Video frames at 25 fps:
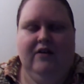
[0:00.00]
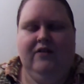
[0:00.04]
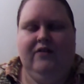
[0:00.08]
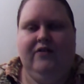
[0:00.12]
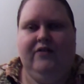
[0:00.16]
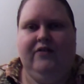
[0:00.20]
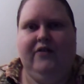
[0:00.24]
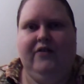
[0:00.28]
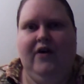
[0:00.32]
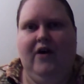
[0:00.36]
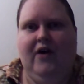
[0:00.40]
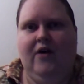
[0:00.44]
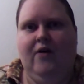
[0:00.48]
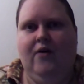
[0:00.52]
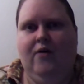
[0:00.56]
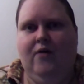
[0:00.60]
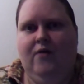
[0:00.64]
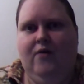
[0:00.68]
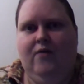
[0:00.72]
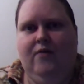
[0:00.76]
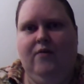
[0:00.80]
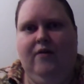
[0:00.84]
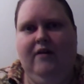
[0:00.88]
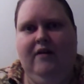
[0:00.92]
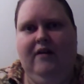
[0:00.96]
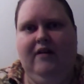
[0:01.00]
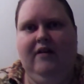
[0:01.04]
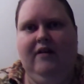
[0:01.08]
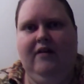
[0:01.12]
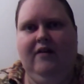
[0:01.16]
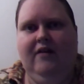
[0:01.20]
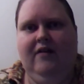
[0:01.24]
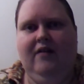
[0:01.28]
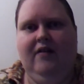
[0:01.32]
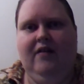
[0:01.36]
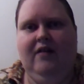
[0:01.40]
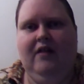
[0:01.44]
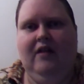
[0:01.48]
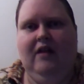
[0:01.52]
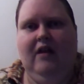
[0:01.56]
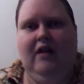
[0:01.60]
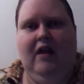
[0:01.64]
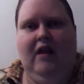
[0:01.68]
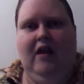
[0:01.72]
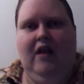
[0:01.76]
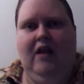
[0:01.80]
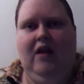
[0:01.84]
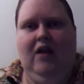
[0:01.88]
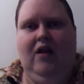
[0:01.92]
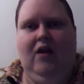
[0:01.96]
So
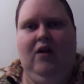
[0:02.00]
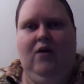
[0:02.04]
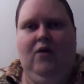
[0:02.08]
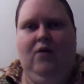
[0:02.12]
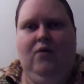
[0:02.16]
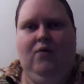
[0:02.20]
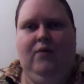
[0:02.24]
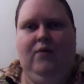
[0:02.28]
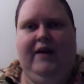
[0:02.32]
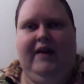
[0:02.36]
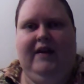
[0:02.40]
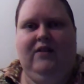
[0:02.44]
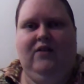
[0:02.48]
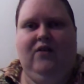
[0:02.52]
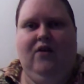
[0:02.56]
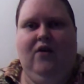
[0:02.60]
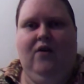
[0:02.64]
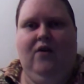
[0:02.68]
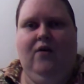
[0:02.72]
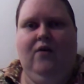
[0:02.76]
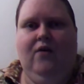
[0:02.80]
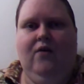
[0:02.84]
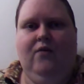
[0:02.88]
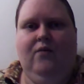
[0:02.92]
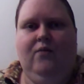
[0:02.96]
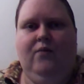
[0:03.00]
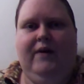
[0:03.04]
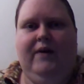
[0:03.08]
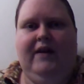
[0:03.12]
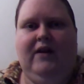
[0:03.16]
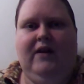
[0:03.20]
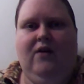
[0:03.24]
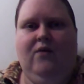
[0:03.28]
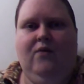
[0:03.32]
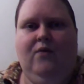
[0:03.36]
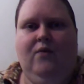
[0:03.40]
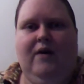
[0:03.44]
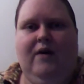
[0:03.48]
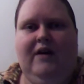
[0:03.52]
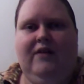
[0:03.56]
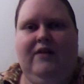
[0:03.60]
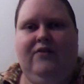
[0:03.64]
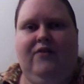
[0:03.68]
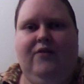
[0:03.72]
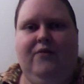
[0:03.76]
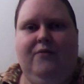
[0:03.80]
we don't we don't want